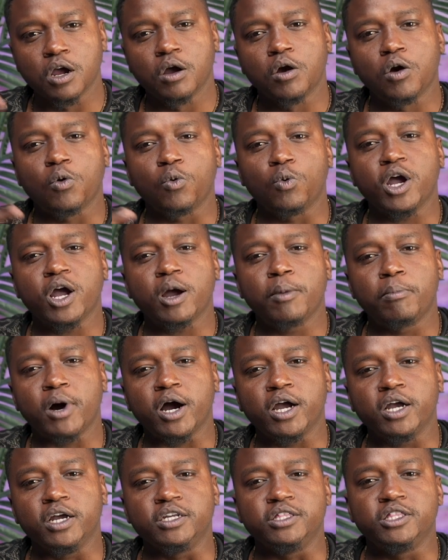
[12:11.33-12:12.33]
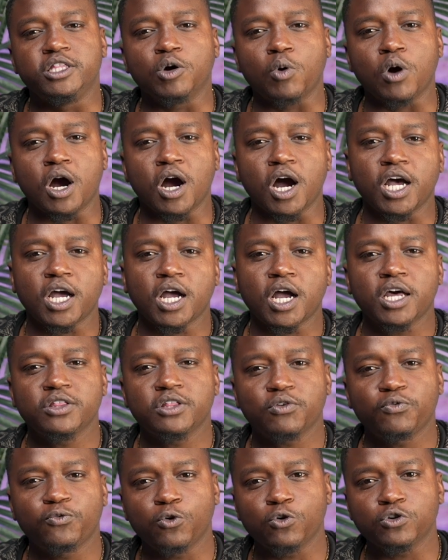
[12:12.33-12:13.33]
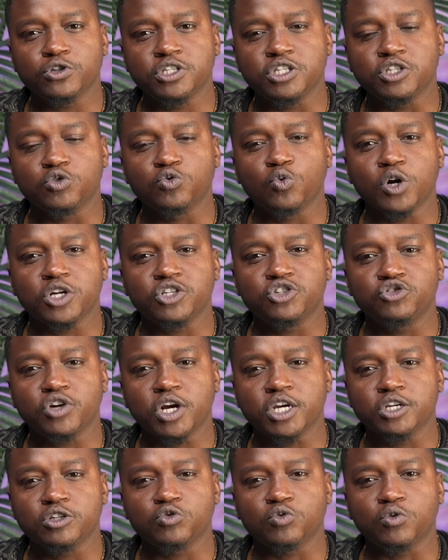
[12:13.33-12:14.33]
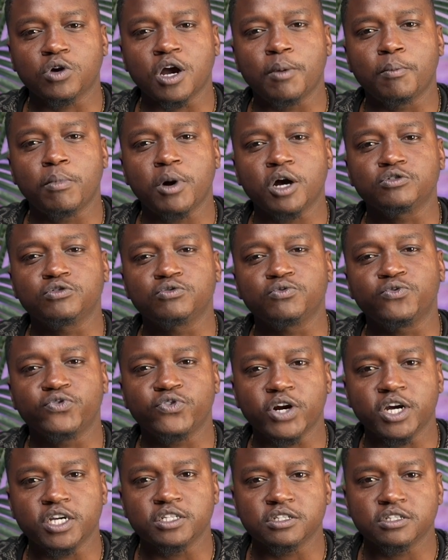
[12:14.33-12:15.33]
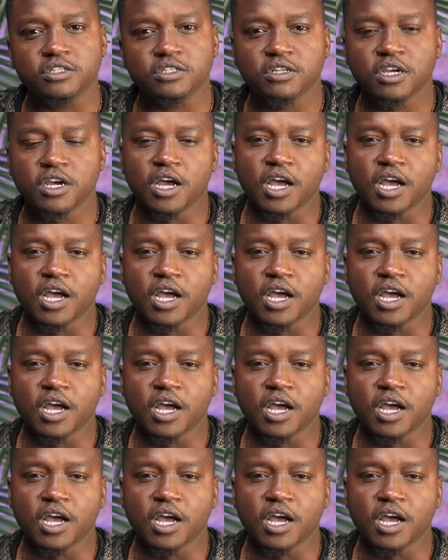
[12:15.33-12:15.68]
whereby there were other forces who were trying to come back to France